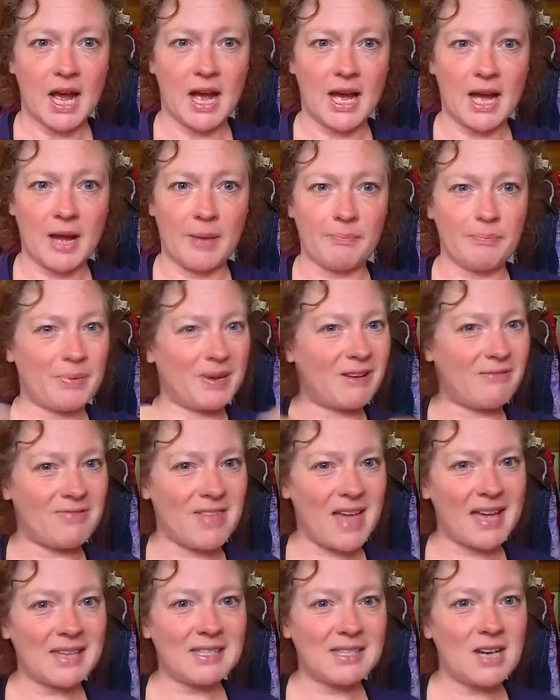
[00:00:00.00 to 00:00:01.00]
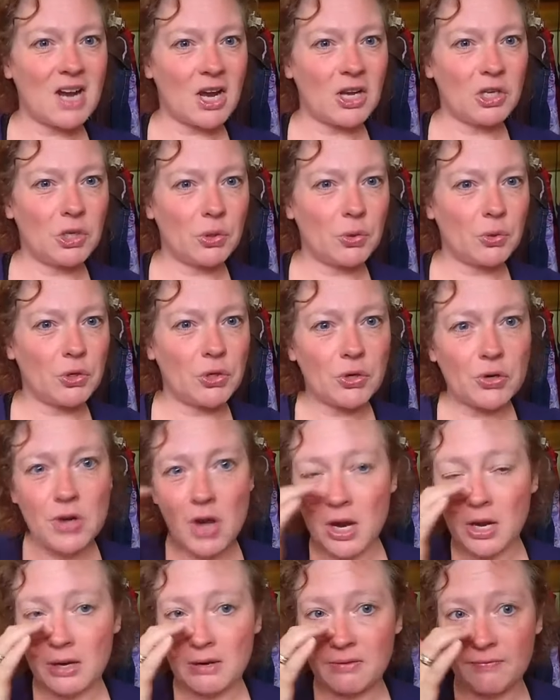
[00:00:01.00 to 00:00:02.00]
But if that's not you, you're
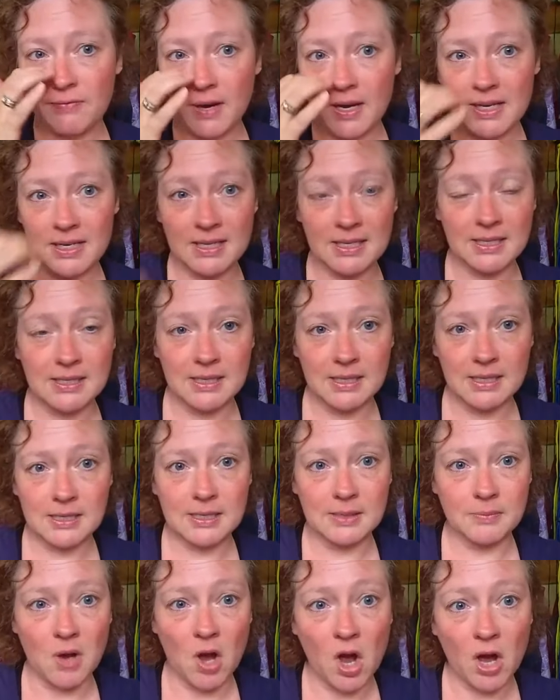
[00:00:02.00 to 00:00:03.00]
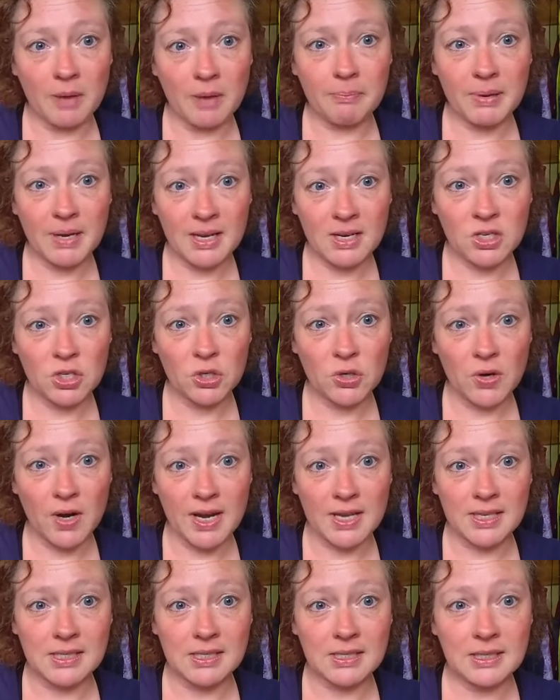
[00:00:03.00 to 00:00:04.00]
not going to find a system on
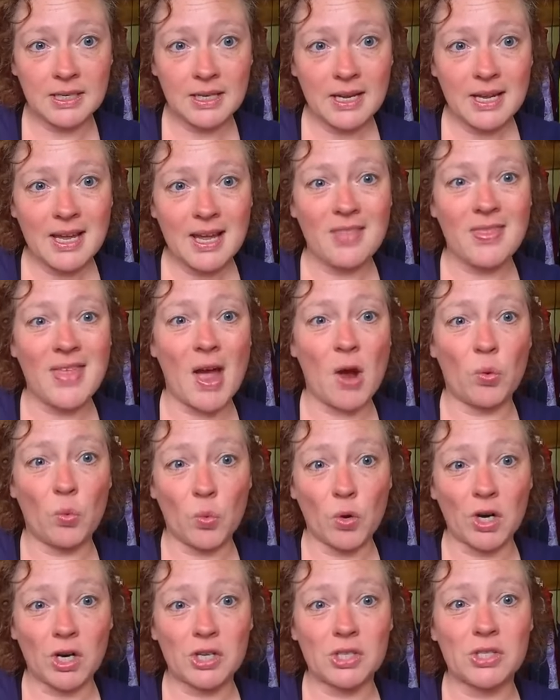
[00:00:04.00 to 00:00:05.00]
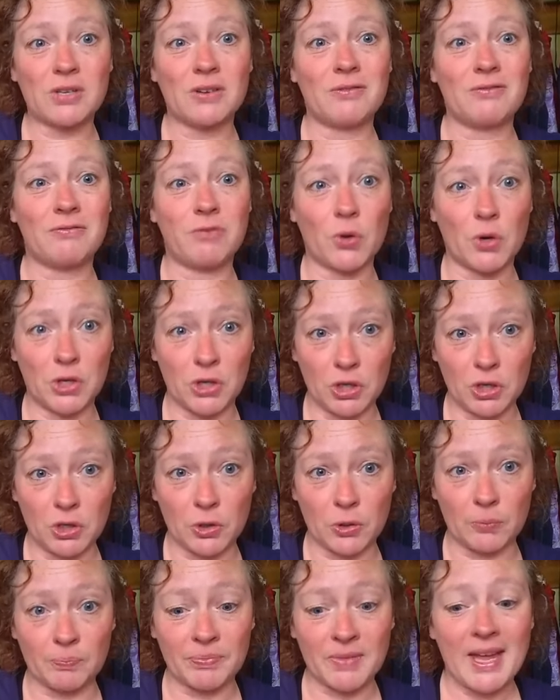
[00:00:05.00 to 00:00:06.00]
Pinterest that works for
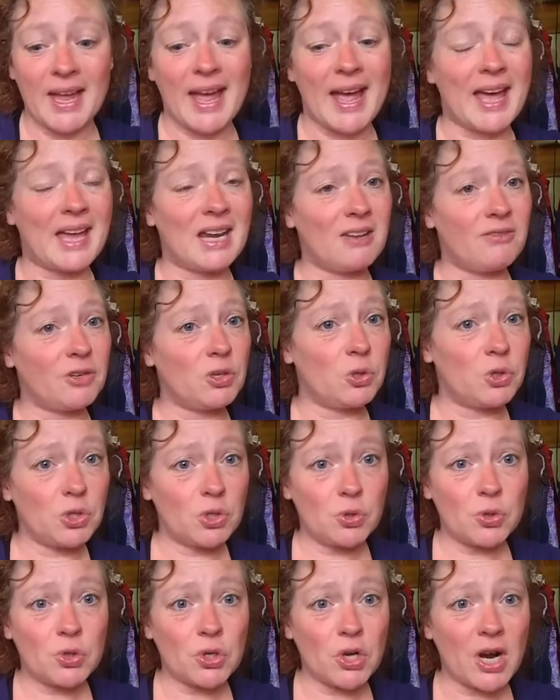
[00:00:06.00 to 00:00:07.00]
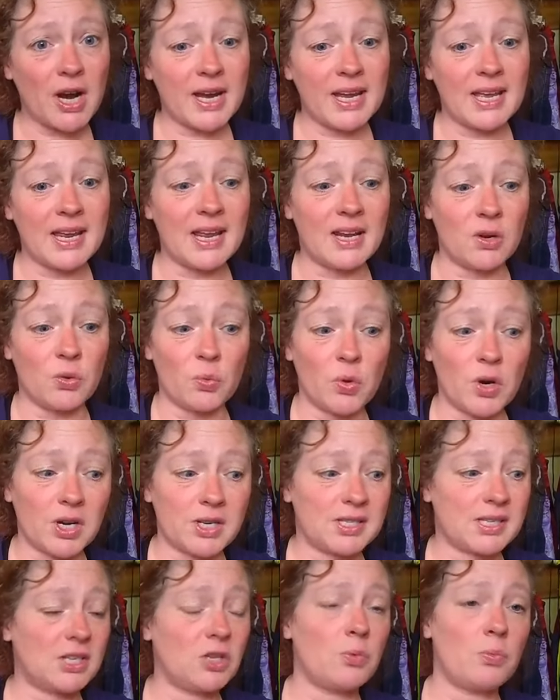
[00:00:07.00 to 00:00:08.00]
you. And if you do try it and it
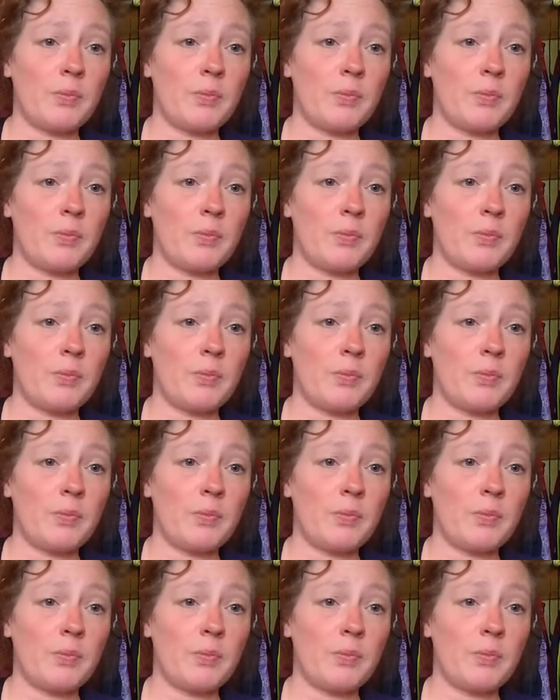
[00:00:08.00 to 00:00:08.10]
works, you